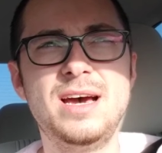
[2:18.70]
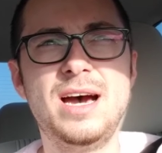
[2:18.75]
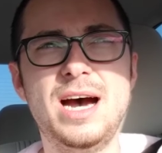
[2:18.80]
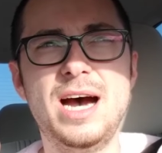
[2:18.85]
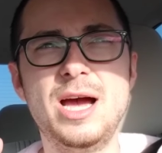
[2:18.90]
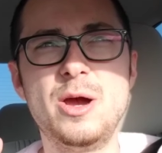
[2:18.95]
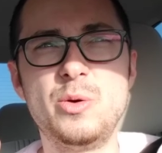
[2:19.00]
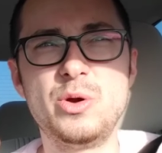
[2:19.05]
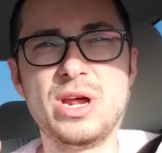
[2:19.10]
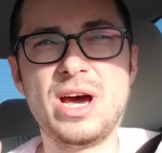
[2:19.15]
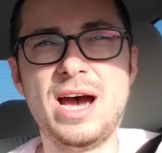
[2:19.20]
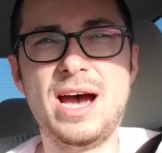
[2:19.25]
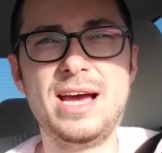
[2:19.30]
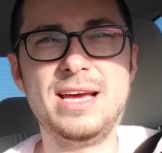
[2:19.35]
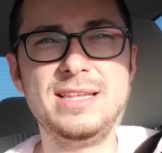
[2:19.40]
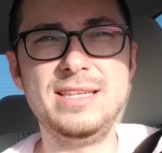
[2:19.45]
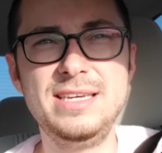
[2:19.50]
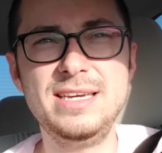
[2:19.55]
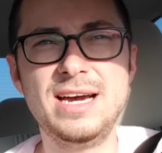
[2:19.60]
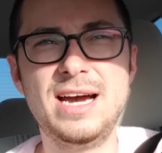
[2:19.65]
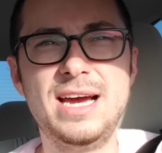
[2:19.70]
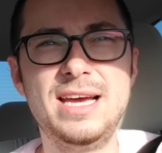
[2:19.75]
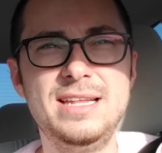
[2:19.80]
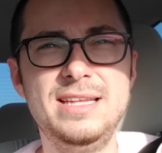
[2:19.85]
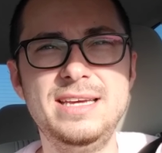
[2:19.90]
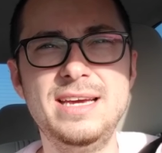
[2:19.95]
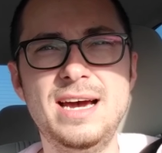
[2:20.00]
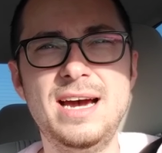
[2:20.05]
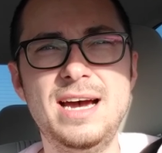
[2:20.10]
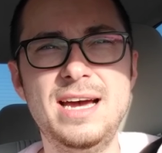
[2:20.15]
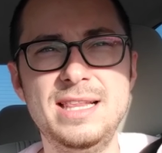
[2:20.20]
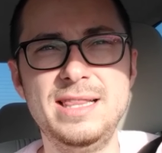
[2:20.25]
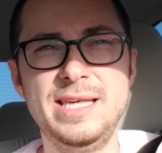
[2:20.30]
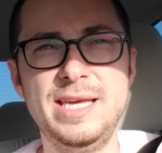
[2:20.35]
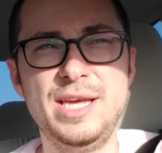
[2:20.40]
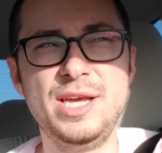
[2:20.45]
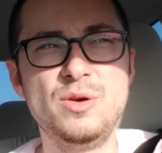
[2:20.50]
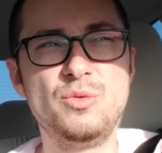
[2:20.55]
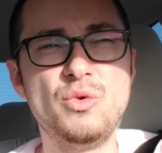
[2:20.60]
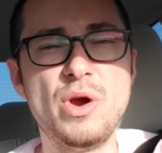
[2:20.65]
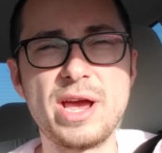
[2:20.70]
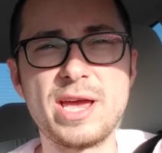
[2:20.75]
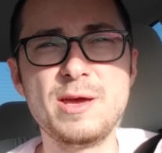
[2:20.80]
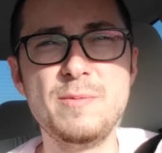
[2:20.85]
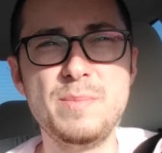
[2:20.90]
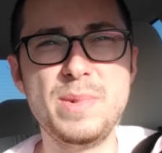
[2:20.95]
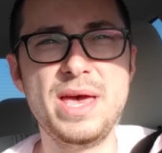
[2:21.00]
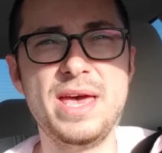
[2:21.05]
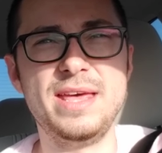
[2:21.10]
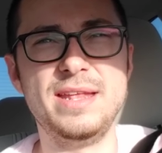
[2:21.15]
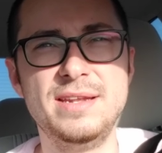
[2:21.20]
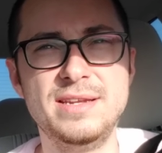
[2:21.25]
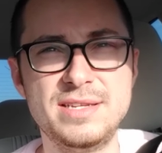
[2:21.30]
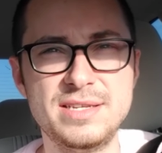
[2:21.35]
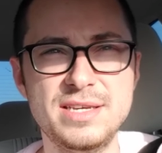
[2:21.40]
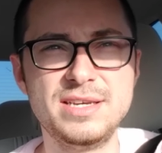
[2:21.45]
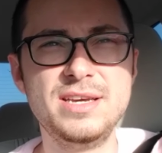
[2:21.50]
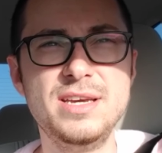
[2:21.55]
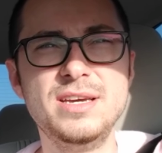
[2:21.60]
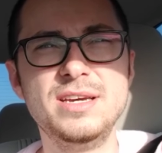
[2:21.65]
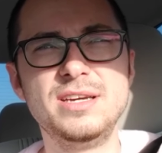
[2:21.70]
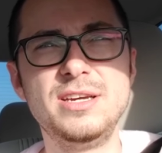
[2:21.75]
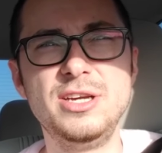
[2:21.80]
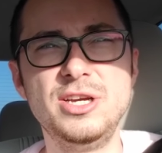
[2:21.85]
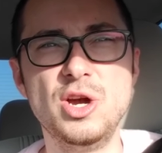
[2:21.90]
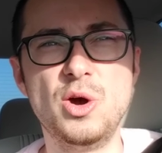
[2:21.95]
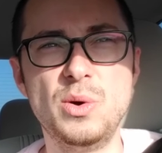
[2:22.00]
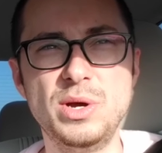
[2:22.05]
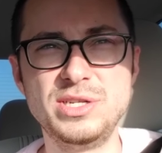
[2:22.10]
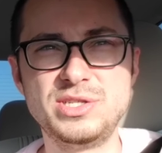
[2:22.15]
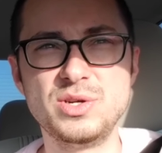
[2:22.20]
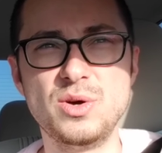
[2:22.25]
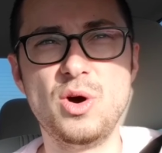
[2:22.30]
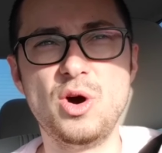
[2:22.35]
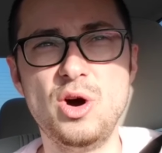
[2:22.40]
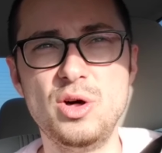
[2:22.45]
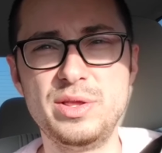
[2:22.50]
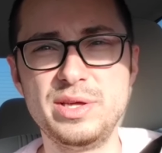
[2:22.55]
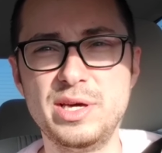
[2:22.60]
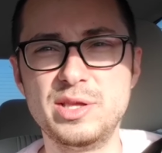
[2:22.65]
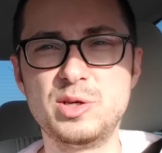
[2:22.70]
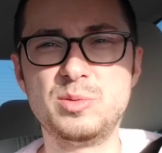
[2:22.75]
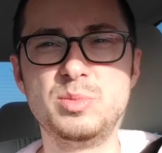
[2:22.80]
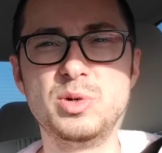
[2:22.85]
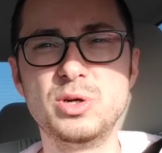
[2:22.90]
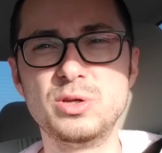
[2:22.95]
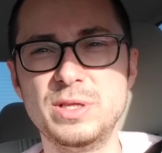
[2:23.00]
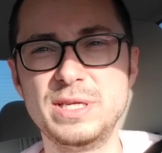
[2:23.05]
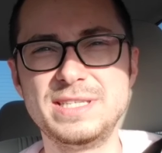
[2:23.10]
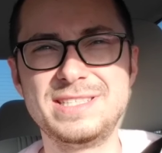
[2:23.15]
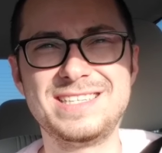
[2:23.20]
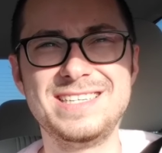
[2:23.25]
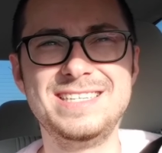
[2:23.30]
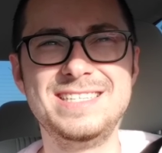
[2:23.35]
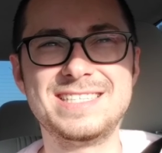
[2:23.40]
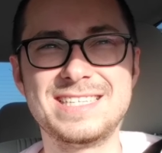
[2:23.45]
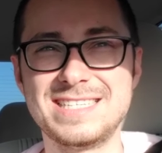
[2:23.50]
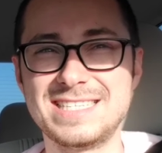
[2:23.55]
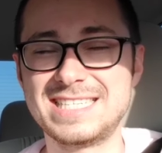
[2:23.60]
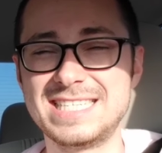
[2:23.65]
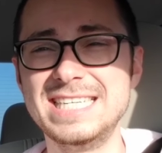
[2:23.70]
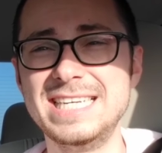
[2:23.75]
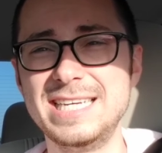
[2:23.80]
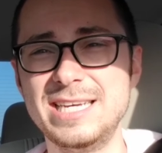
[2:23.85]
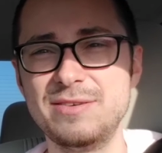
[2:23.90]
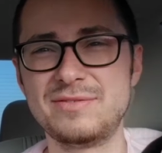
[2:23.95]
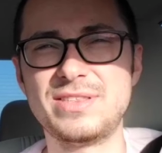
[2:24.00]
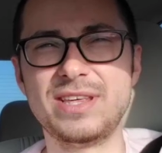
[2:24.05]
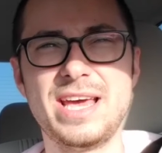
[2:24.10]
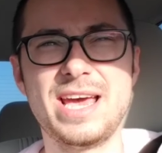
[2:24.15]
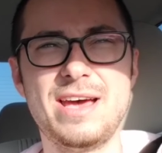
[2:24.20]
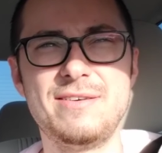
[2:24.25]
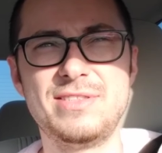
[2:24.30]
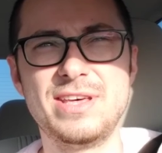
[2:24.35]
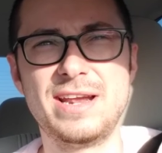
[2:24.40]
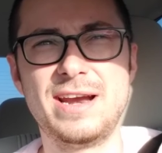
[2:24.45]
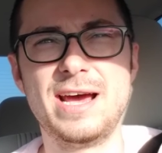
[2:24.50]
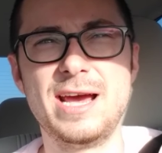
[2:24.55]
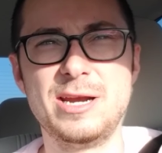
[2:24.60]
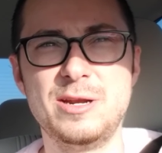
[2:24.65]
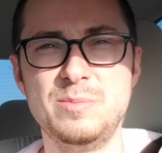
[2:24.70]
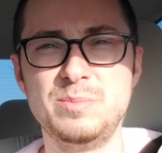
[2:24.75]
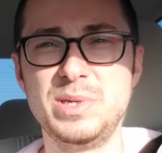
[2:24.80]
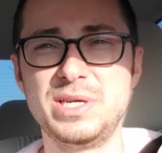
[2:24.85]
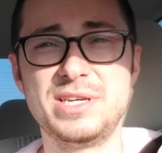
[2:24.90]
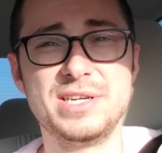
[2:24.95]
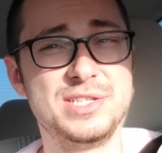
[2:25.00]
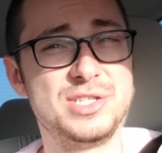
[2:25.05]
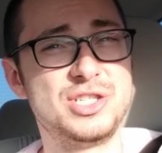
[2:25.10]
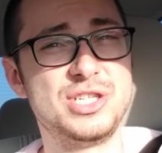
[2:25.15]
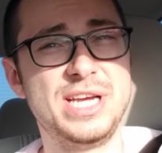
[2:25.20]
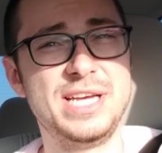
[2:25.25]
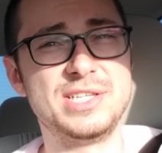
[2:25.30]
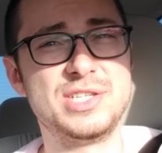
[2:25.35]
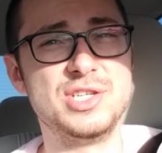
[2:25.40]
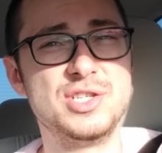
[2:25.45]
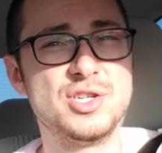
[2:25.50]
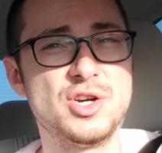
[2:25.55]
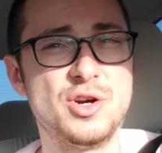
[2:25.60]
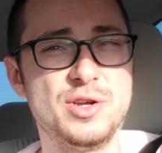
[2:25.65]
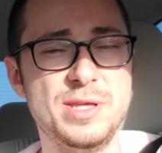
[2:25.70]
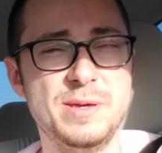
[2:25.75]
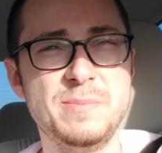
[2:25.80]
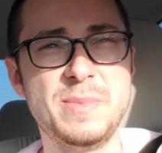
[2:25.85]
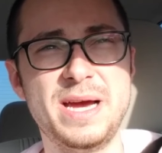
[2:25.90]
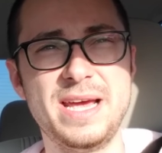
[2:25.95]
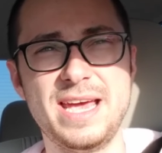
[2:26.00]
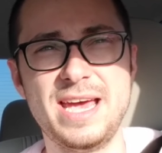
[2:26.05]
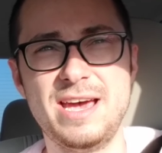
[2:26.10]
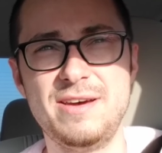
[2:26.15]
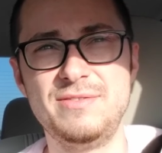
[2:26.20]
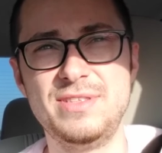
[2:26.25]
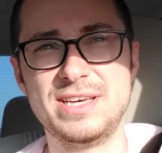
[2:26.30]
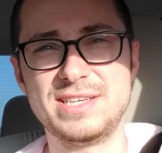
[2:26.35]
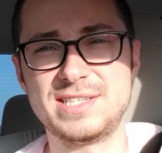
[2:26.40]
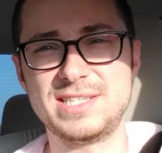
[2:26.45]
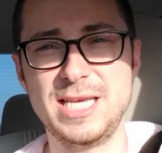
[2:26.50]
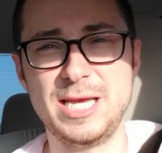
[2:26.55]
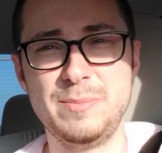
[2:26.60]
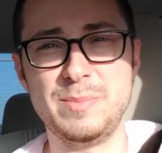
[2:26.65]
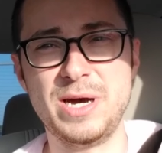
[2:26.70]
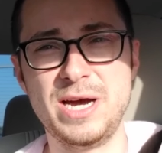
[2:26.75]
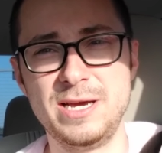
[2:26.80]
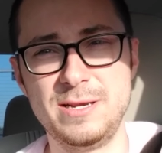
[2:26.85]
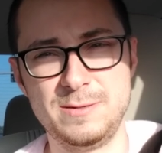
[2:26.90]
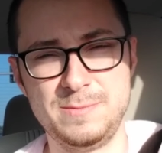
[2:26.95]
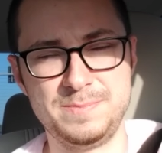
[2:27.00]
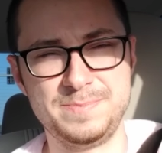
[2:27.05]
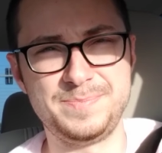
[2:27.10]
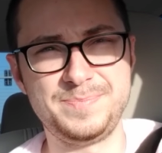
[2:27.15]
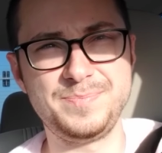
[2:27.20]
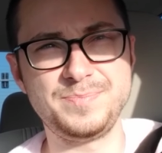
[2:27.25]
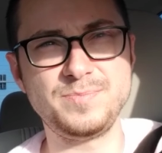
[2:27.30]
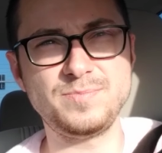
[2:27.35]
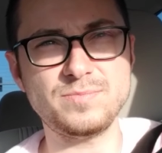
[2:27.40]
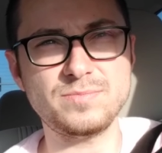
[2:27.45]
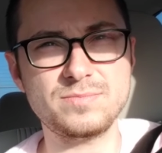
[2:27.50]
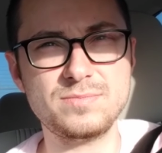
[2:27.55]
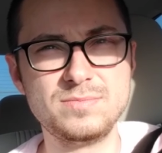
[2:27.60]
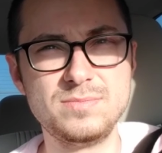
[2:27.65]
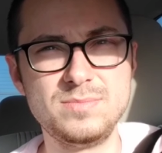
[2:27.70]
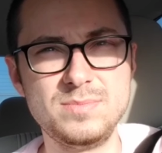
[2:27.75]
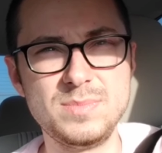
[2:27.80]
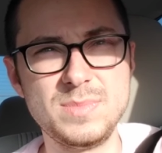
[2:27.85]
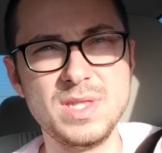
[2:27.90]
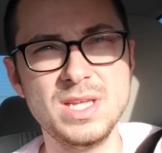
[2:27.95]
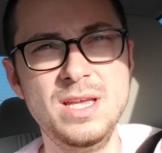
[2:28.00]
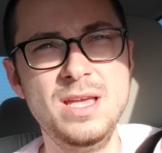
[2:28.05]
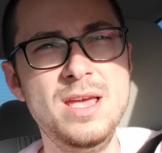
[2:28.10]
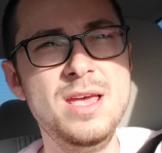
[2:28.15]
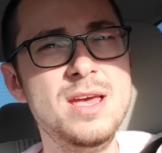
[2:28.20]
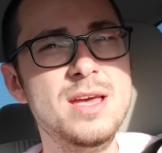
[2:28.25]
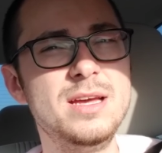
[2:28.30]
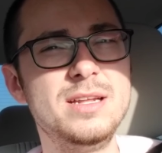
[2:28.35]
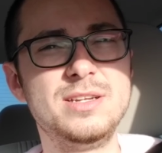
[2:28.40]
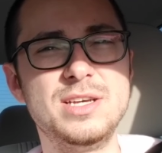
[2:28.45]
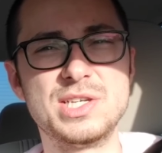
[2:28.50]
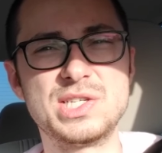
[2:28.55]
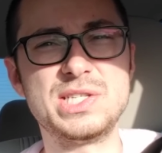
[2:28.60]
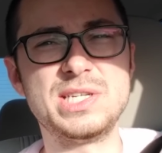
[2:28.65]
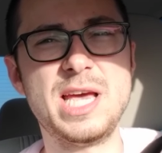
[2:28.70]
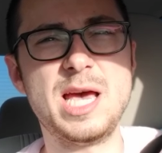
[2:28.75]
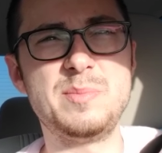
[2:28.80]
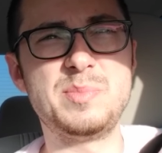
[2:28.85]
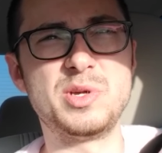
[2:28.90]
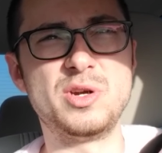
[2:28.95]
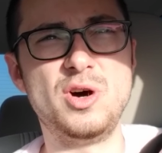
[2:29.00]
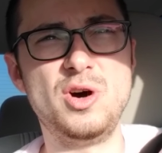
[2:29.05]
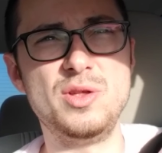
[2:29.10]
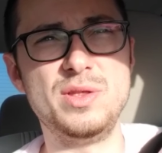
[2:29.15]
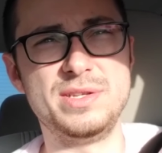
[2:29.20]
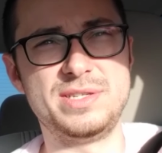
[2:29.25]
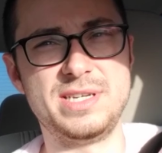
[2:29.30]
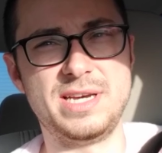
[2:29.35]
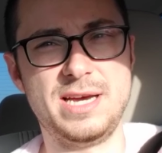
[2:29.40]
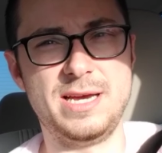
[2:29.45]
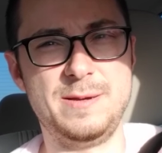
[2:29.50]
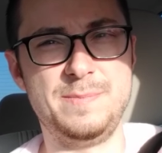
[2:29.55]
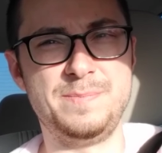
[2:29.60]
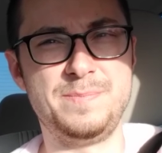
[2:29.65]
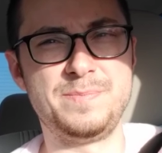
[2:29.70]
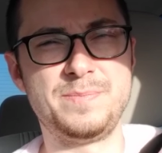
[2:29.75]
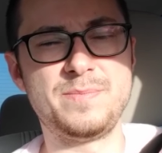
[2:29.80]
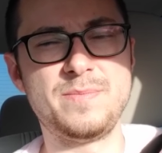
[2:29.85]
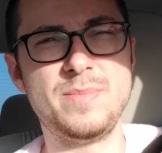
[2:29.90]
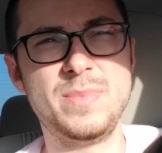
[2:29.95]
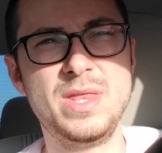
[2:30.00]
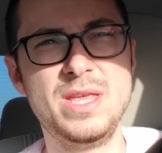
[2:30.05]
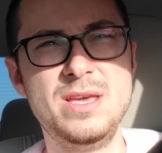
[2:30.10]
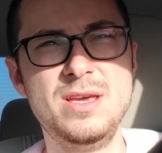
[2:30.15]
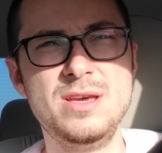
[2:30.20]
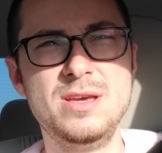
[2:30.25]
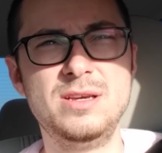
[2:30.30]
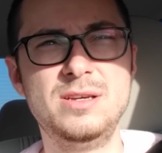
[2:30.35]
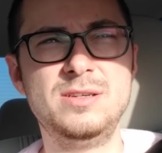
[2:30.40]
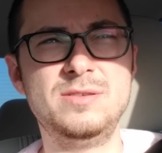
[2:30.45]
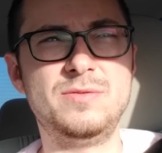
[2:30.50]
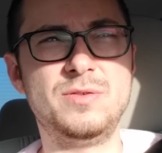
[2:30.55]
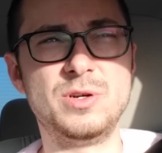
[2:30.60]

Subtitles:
I would highly, highly, highly recommend going to all the other Burlingtons and seeing if they have that item, because chances are they might have that same item. Doesn't happen all the time.